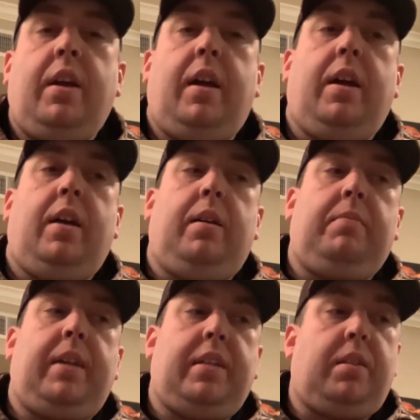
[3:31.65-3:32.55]

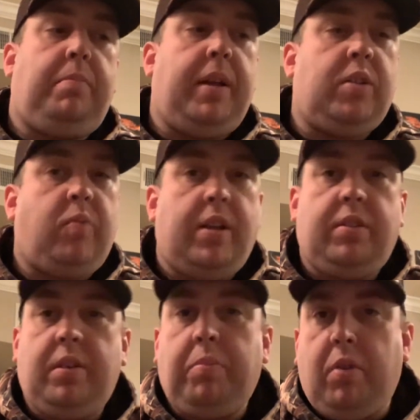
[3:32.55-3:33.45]
That's the best way
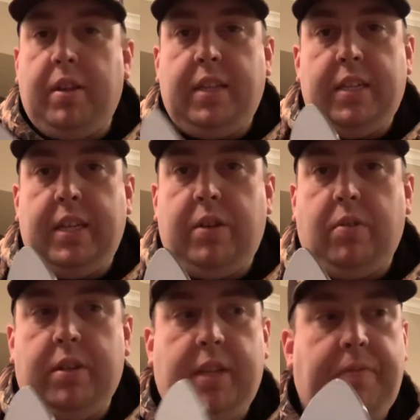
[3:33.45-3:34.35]
to deploy these decoys.